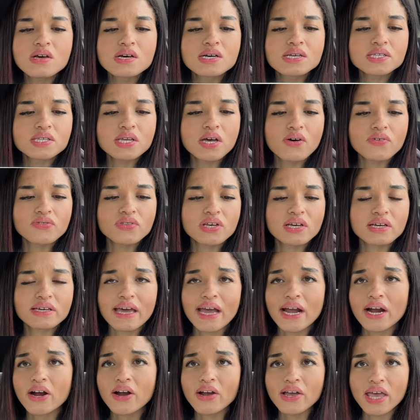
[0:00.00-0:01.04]
so the
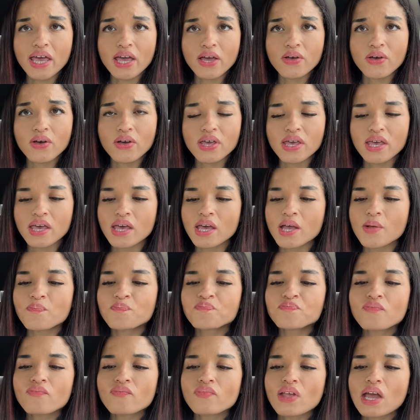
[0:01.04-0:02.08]
carrot cake cookie
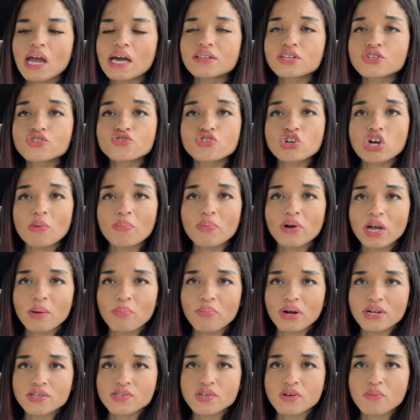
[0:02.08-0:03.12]
and the strawberry
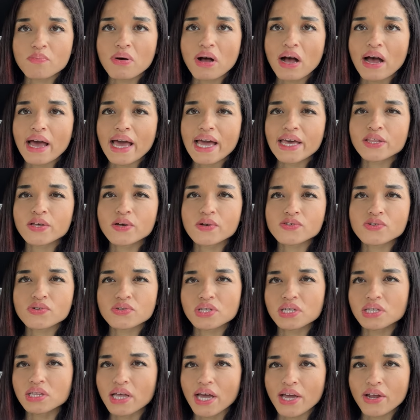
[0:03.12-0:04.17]
pretzel pie, those are
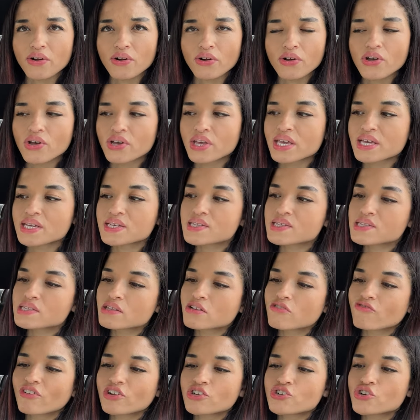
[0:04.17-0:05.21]
the lighter cookies.
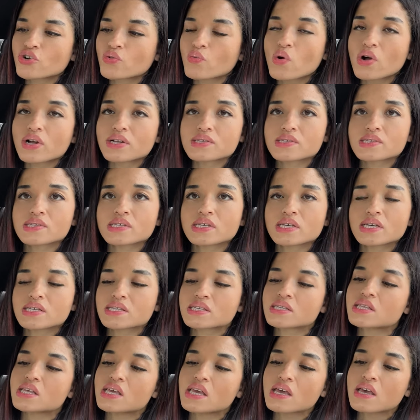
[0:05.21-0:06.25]
The richer ones
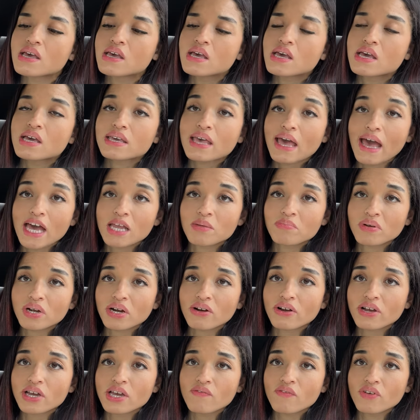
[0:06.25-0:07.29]
is the
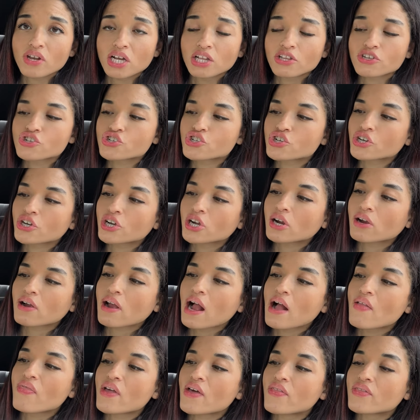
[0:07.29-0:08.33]
Cadbury vanilla sugar
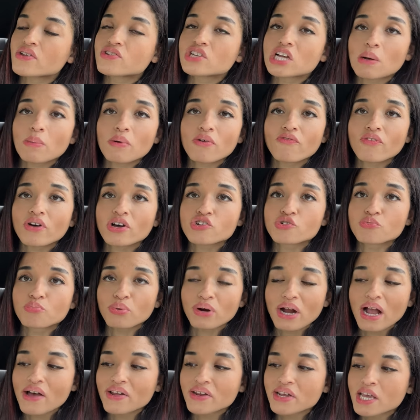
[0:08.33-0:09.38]
and then the double fudge
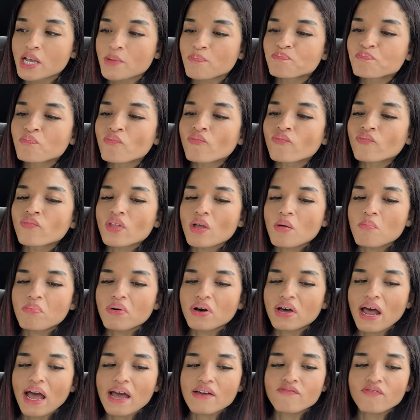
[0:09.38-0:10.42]
brownie.
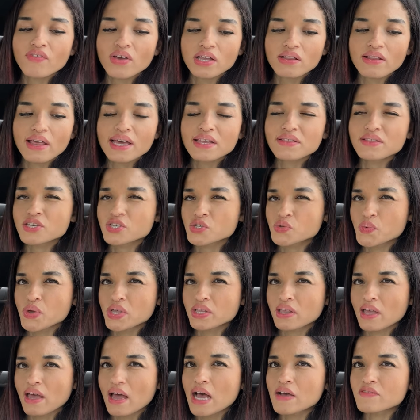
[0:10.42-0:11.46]
But I feel like this
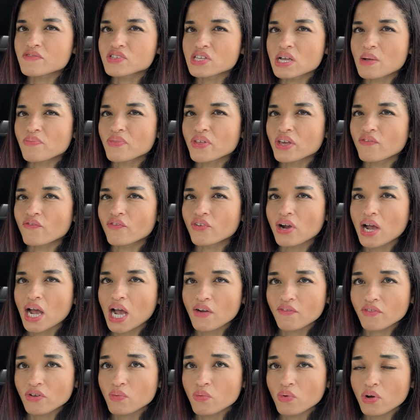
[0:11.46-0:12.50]
week they have something for
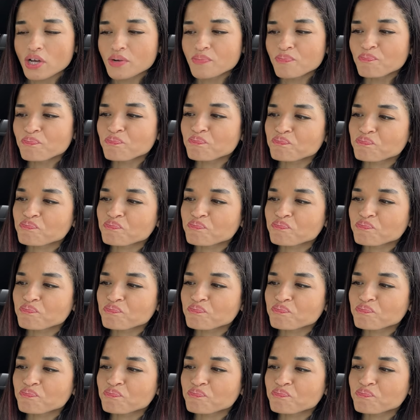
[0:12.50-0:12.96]
everyone.